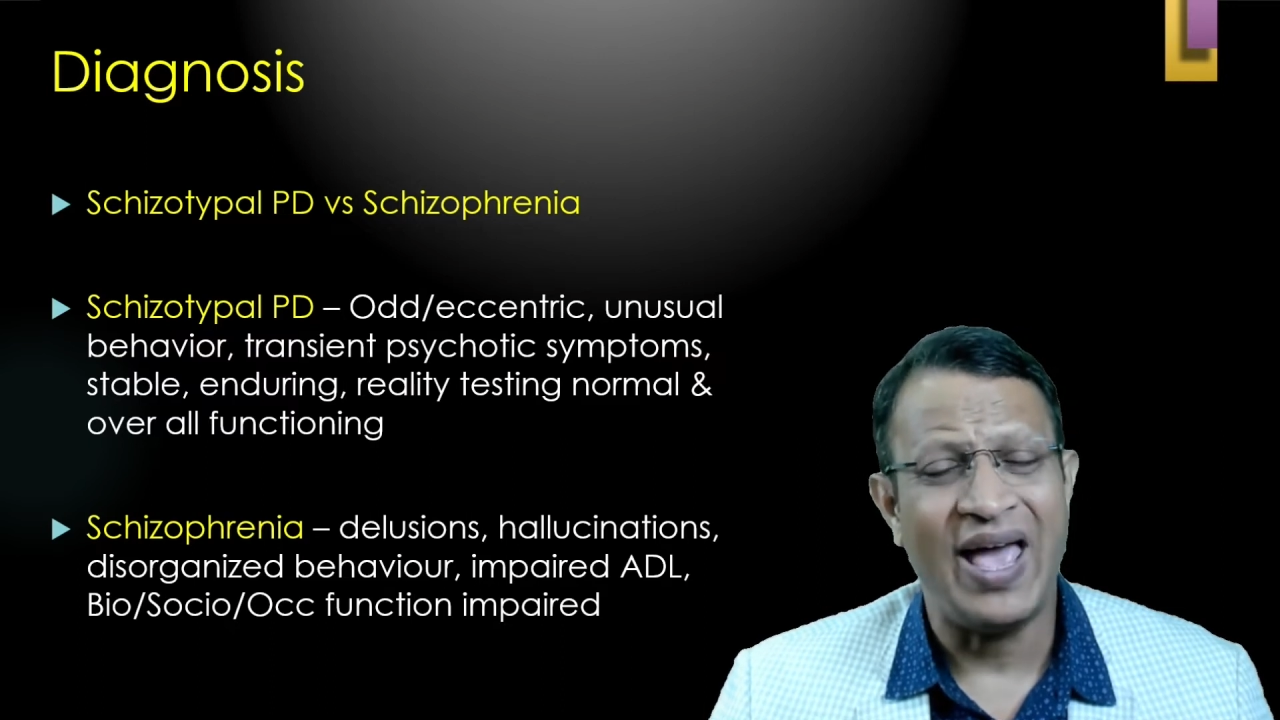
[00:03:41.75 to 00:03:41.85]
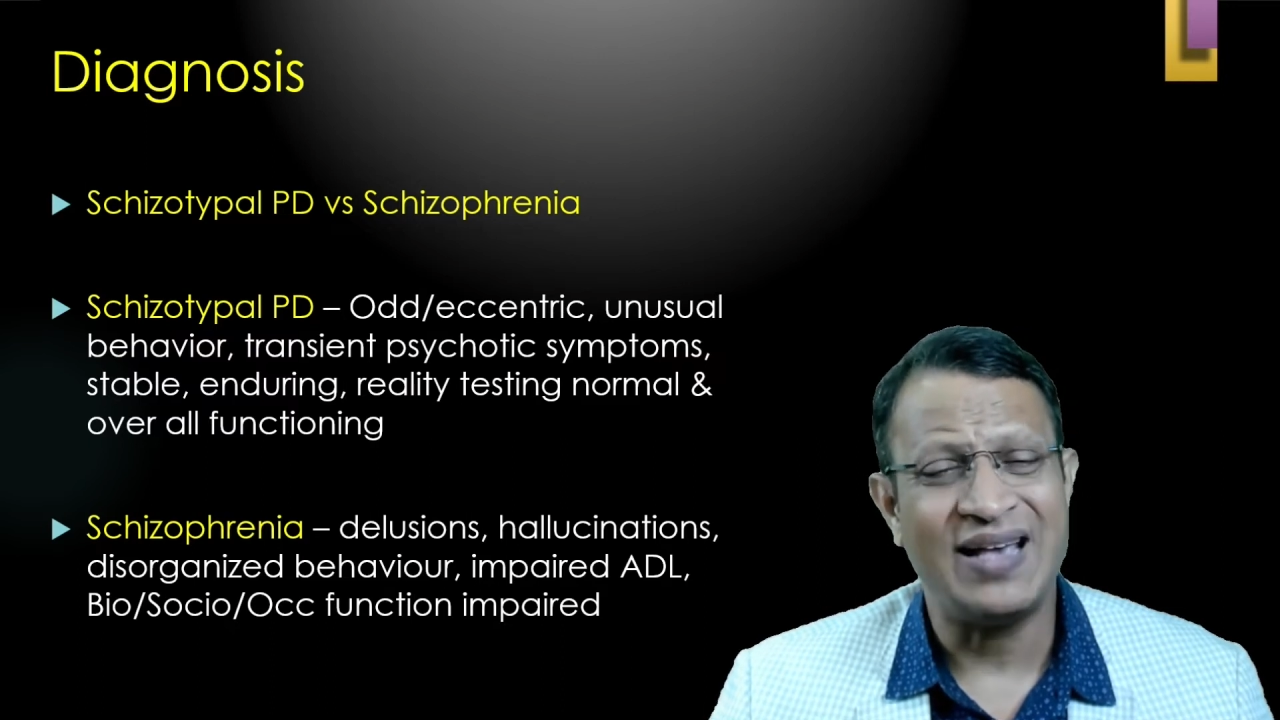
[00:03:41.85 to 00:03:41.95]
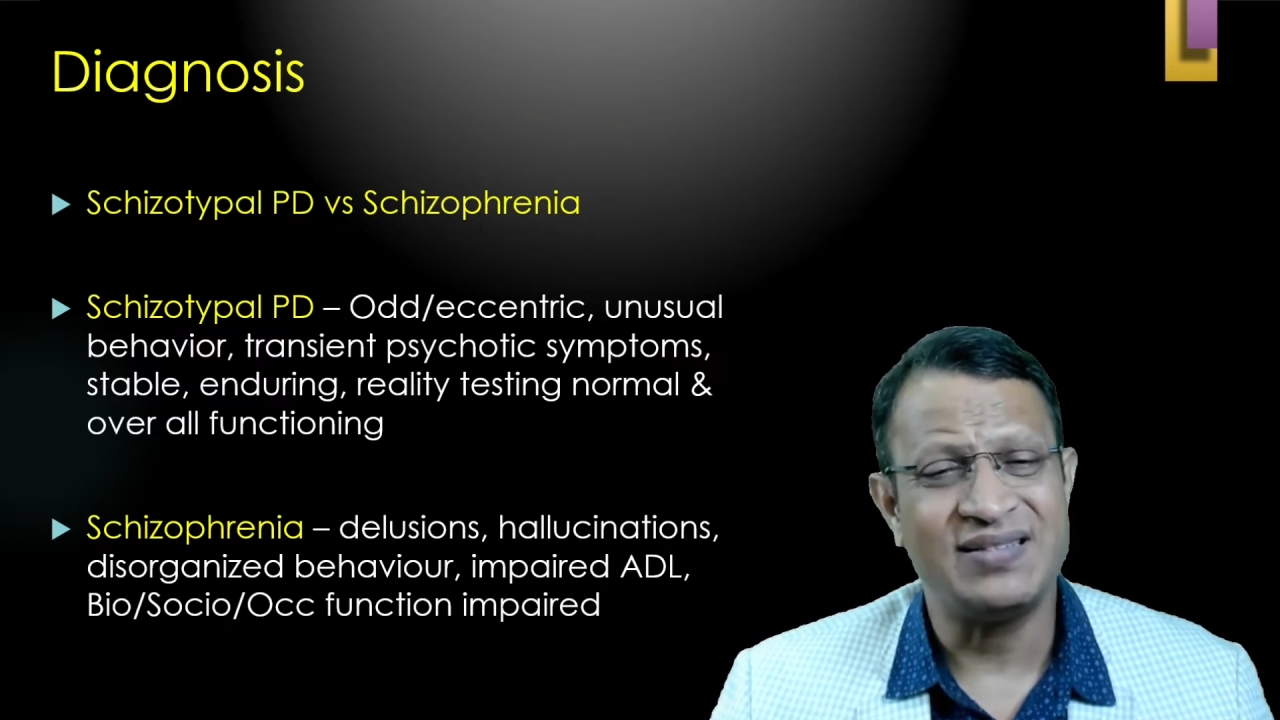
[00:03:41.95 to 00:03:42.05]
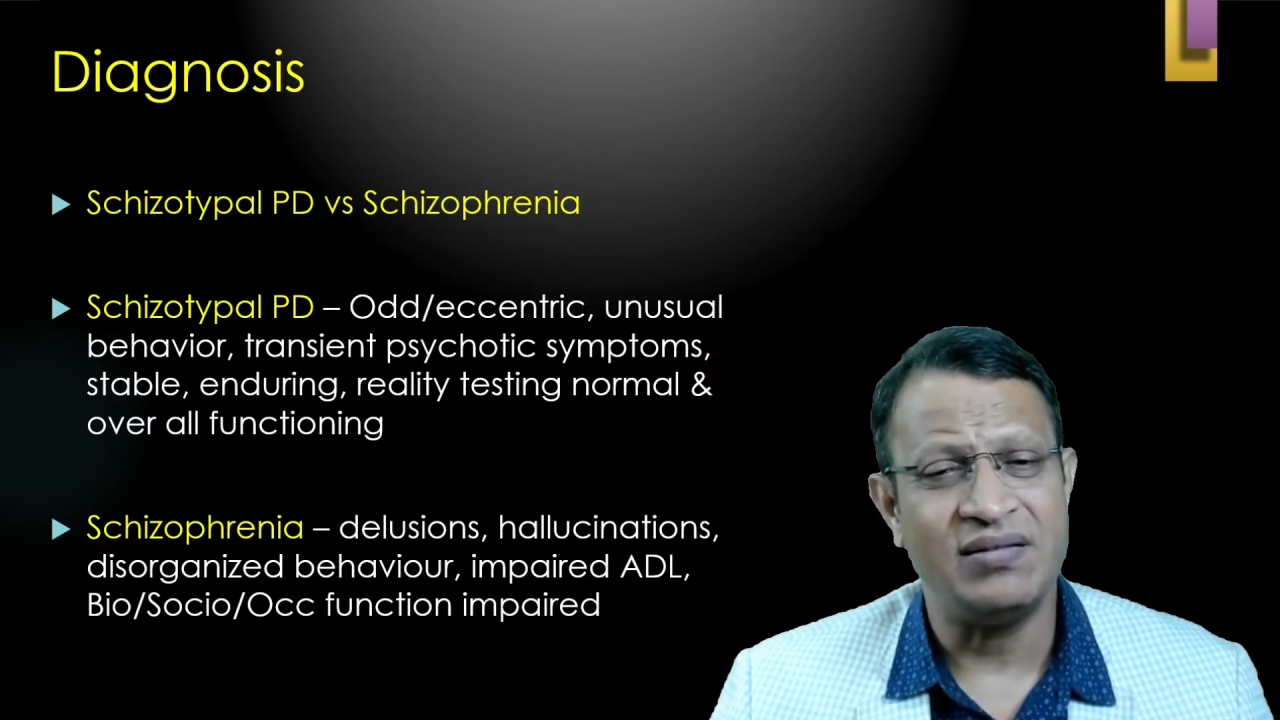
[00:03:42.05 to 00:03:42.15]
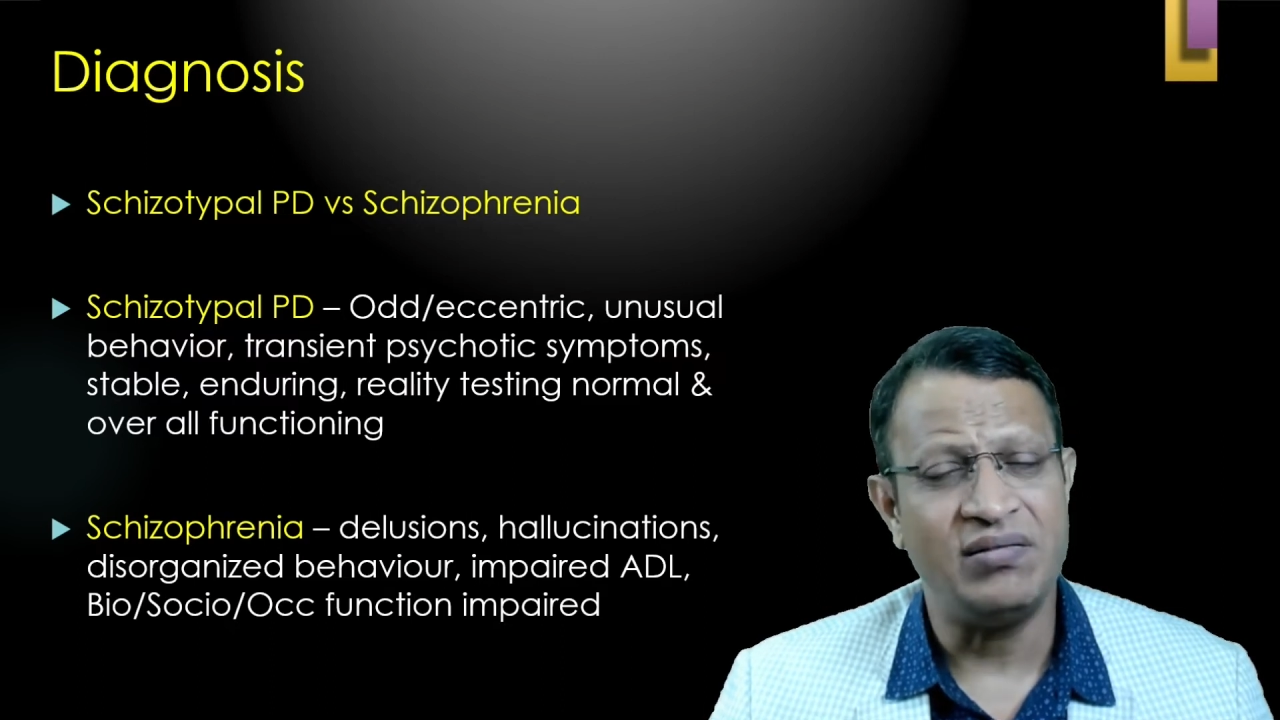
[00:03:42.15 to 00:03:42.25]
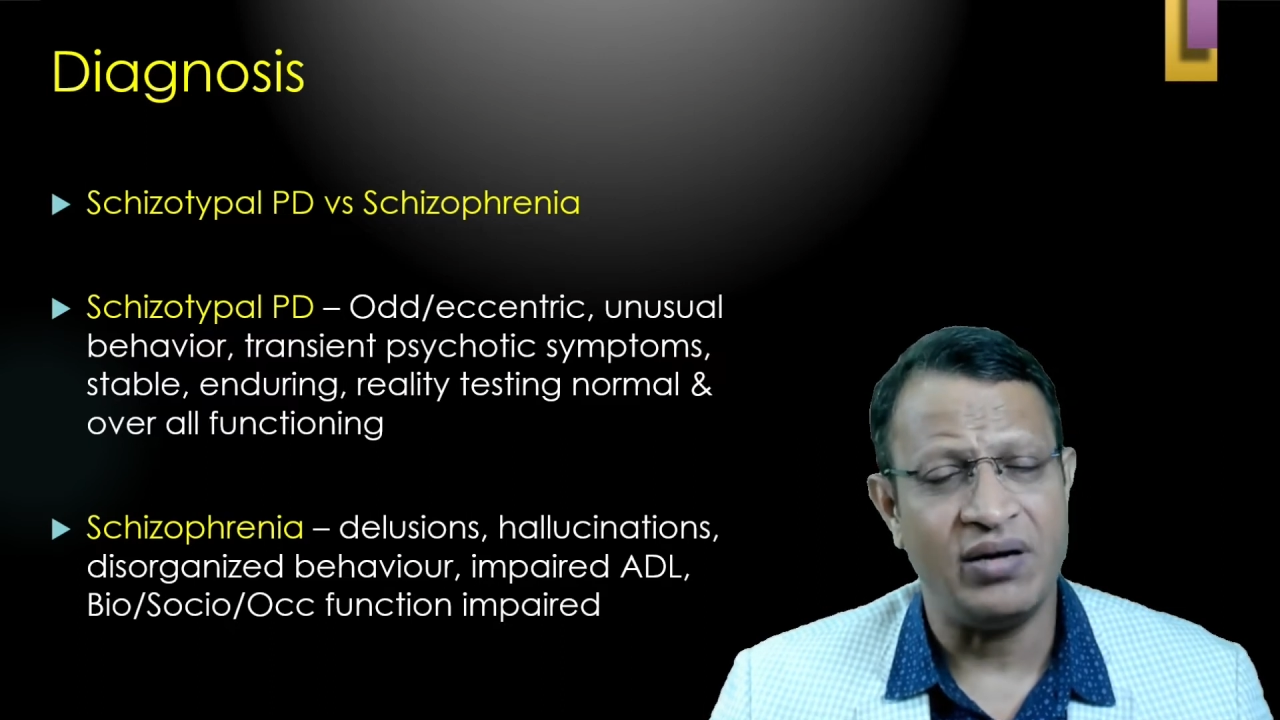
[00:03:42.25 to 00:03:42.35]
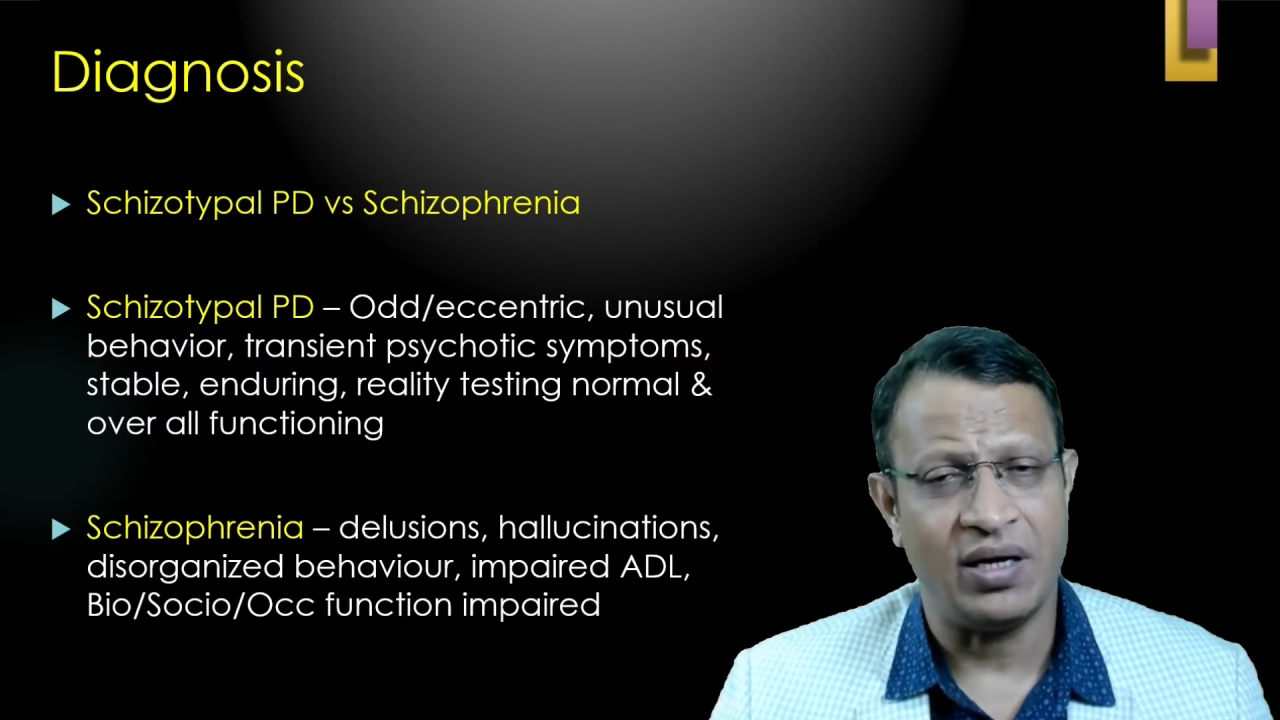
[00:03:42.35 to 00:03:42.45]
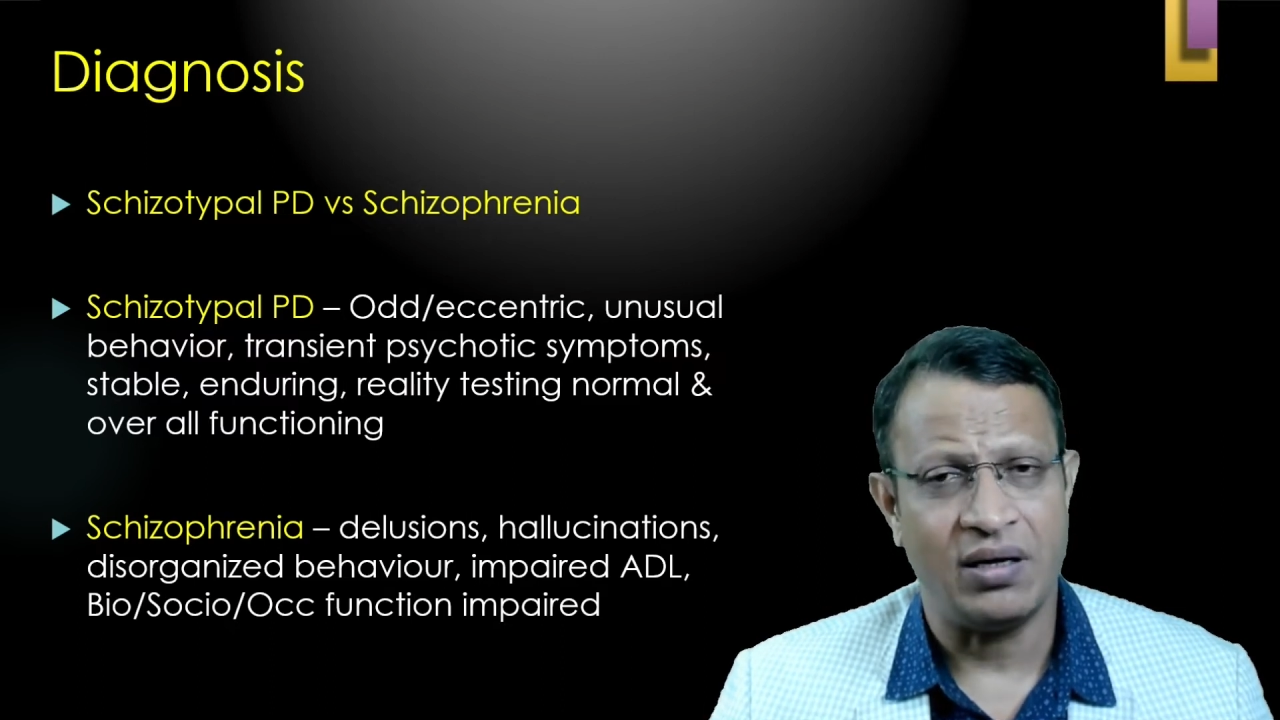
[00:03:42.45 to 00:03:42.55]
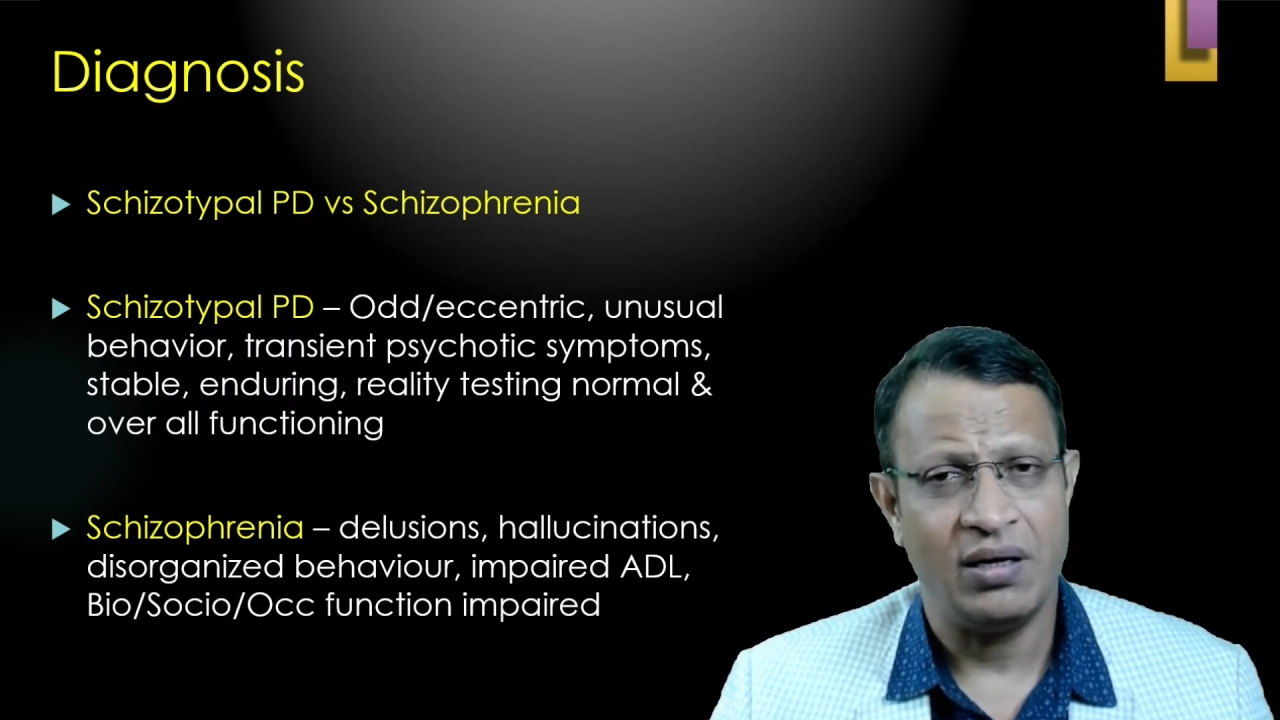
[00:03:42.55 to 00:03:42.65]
eccentric,